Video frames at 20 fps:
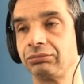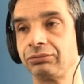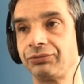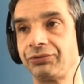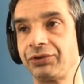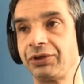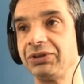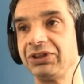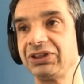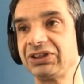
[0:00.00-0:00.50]

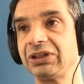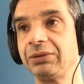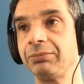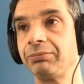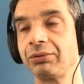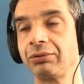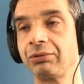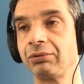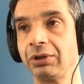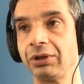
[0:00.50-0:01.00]
very
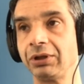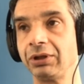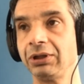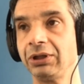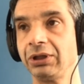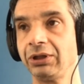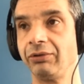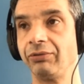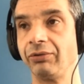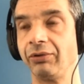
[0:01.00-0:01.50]
simple,
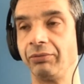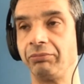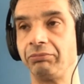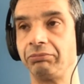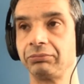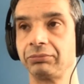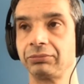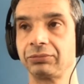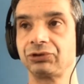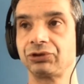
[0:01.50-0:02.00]

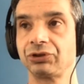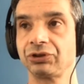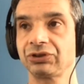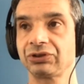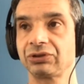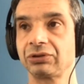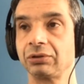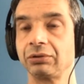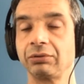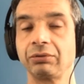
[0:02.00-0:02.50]

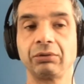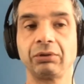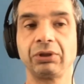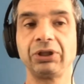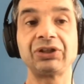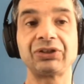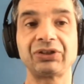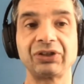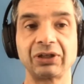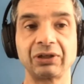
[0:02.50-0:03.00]
just
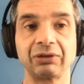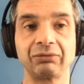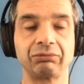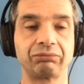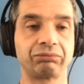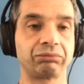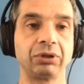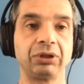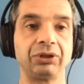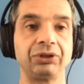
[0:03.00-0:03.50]

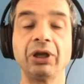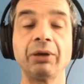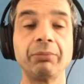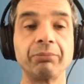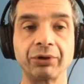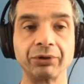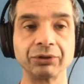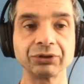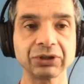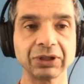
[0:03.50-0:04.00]

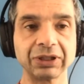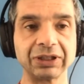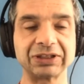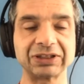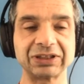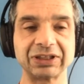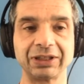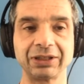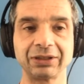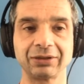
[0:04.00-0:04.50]
numbers,
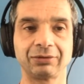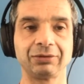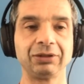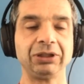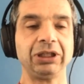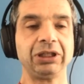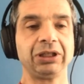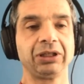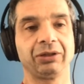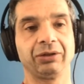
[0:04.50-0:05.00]
let's say, or
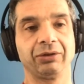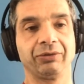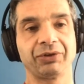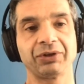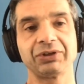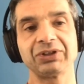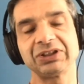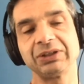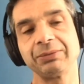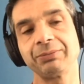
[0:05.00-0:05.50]

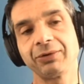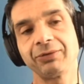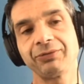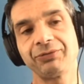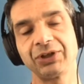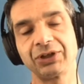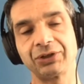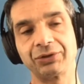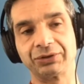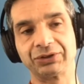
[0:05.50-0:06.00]
very simple
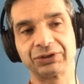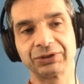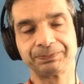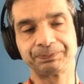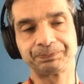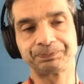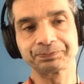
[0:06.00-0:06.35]
figures.